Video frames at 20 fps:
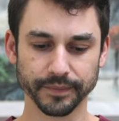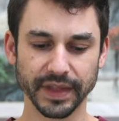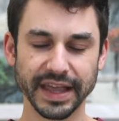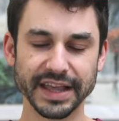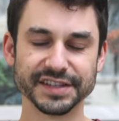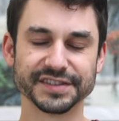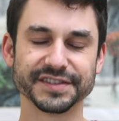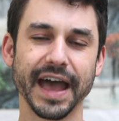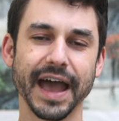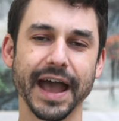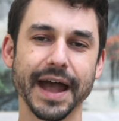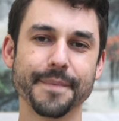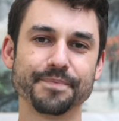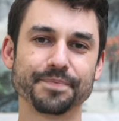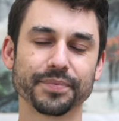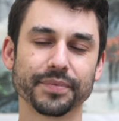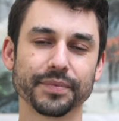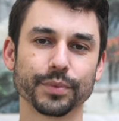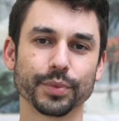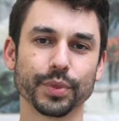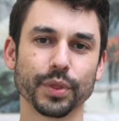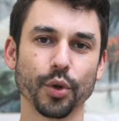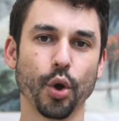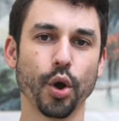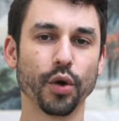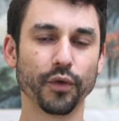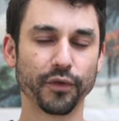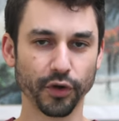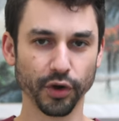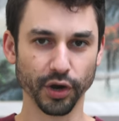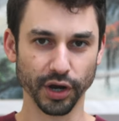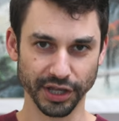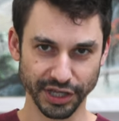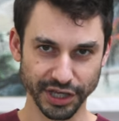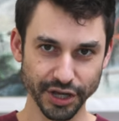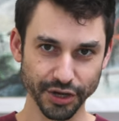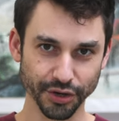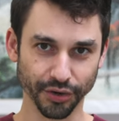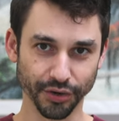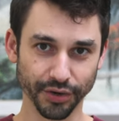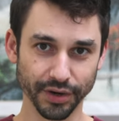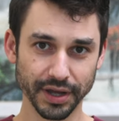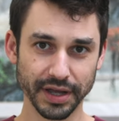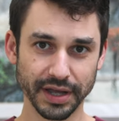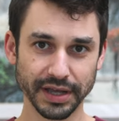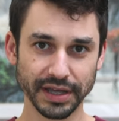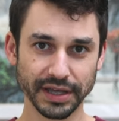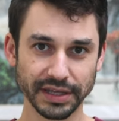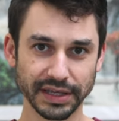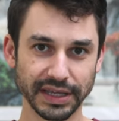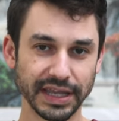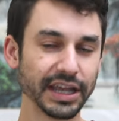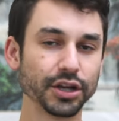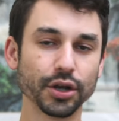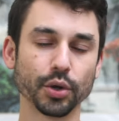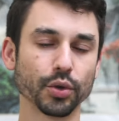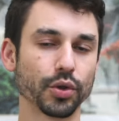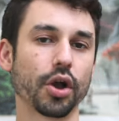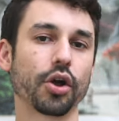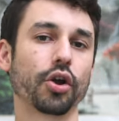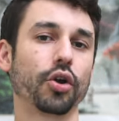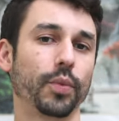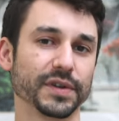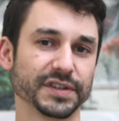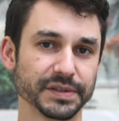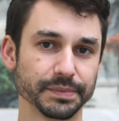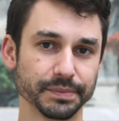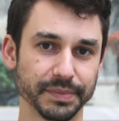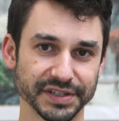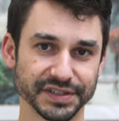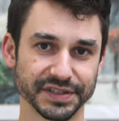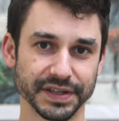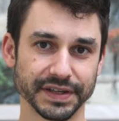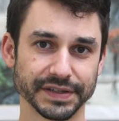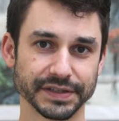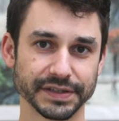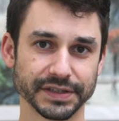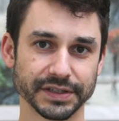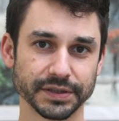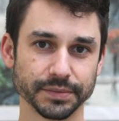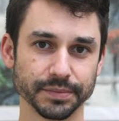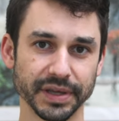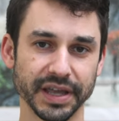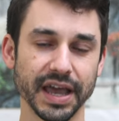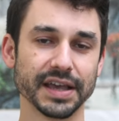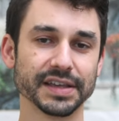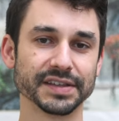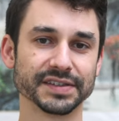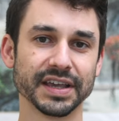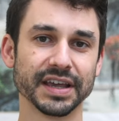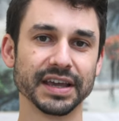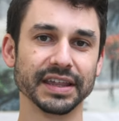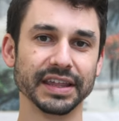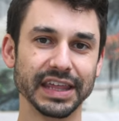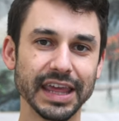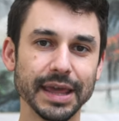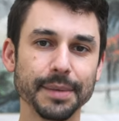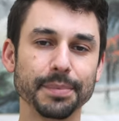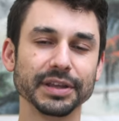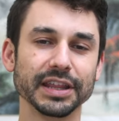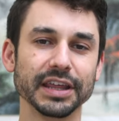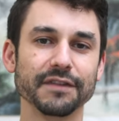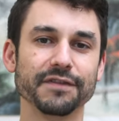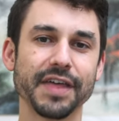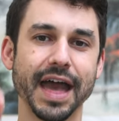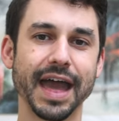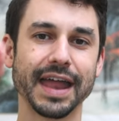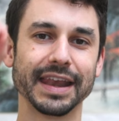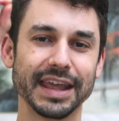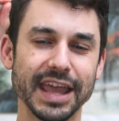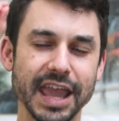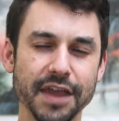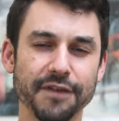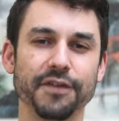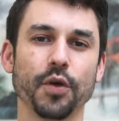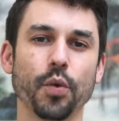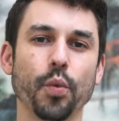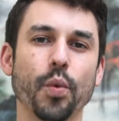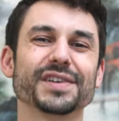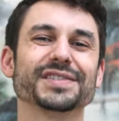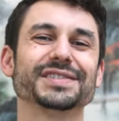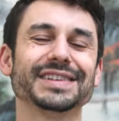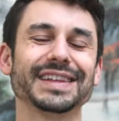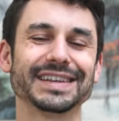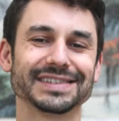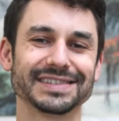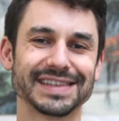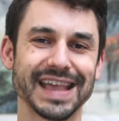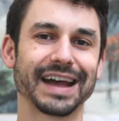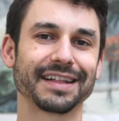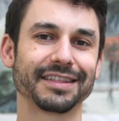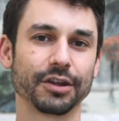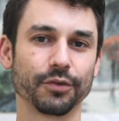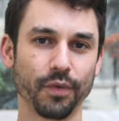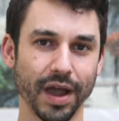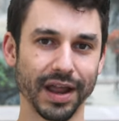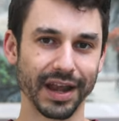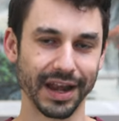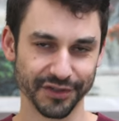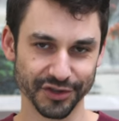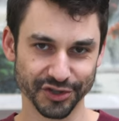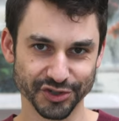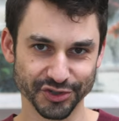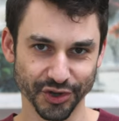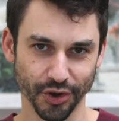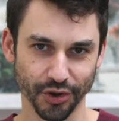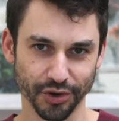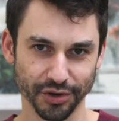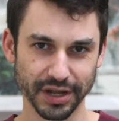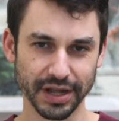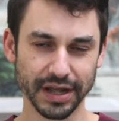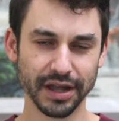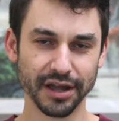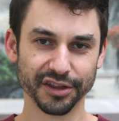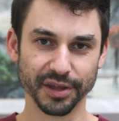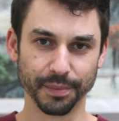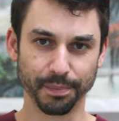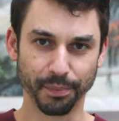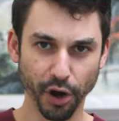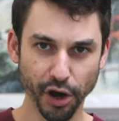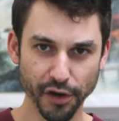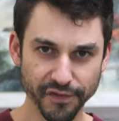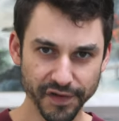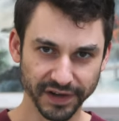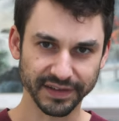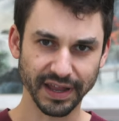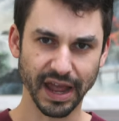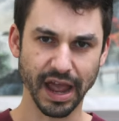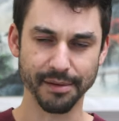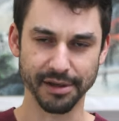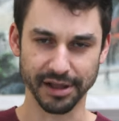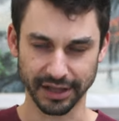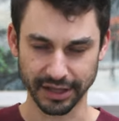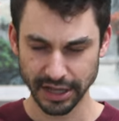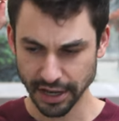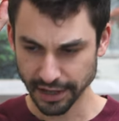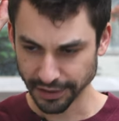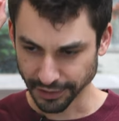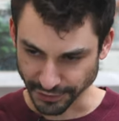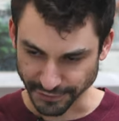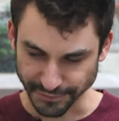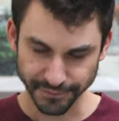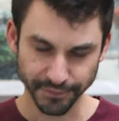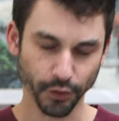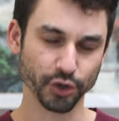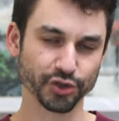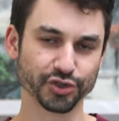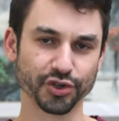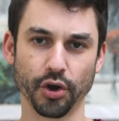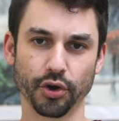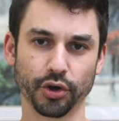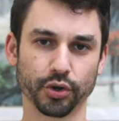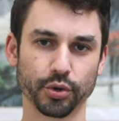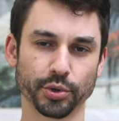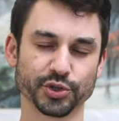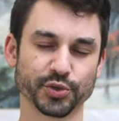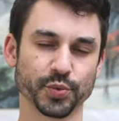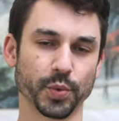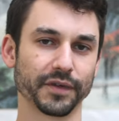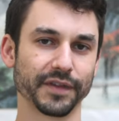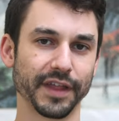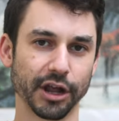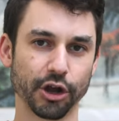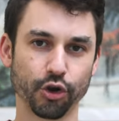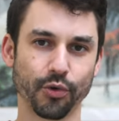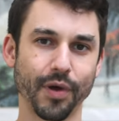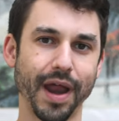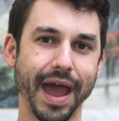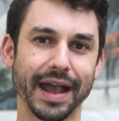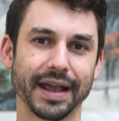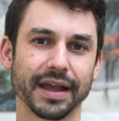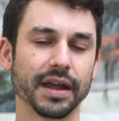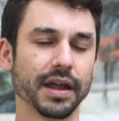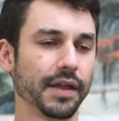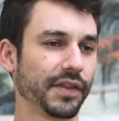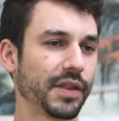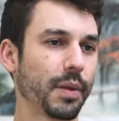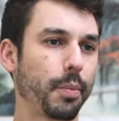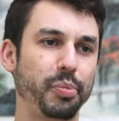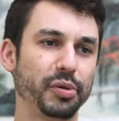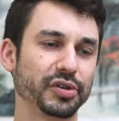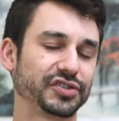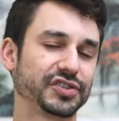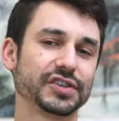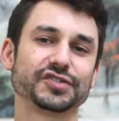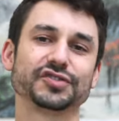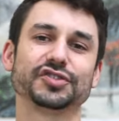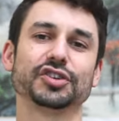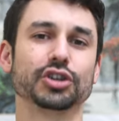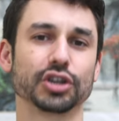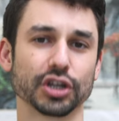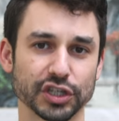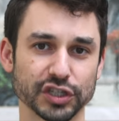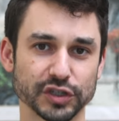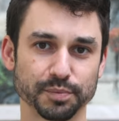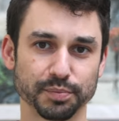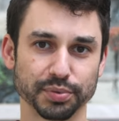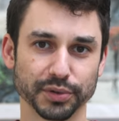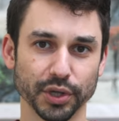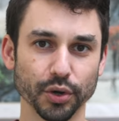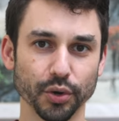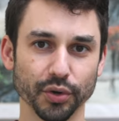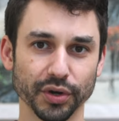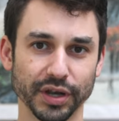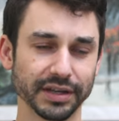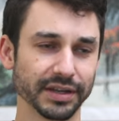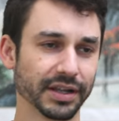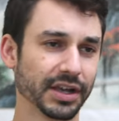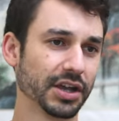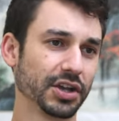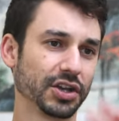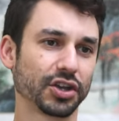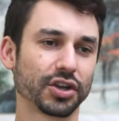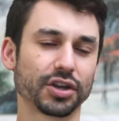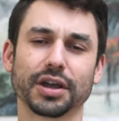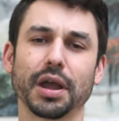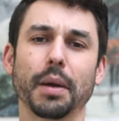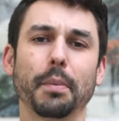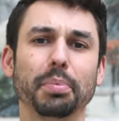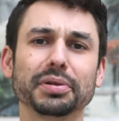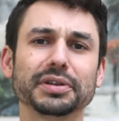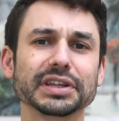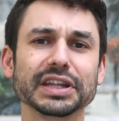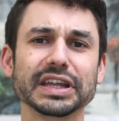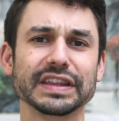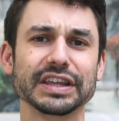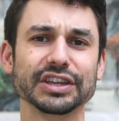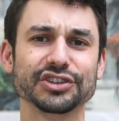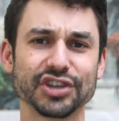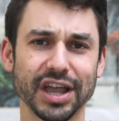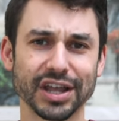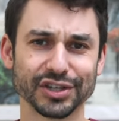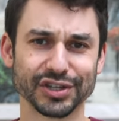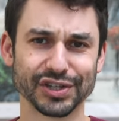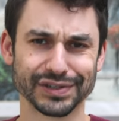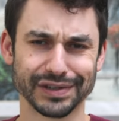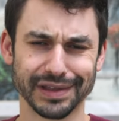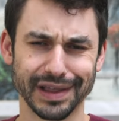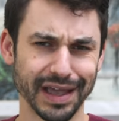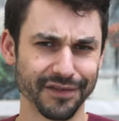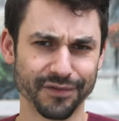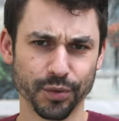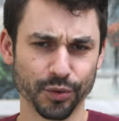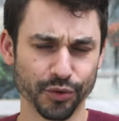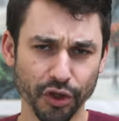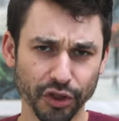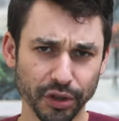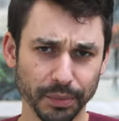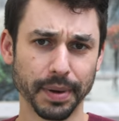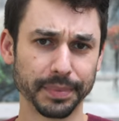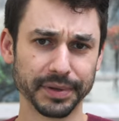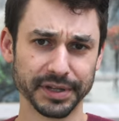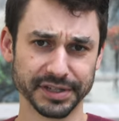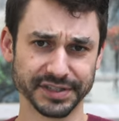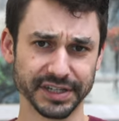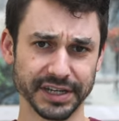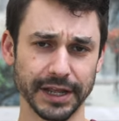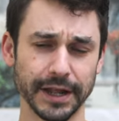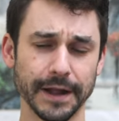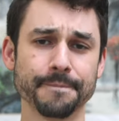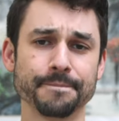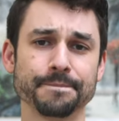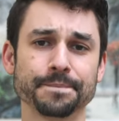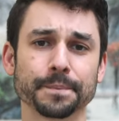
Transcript: is that over a year, he no longer was in business because he believed that if it wasn't exactly right at the start, the perfect timing, those first articles weren't like crack, the business didn't explode and completely change his life with all the publicity,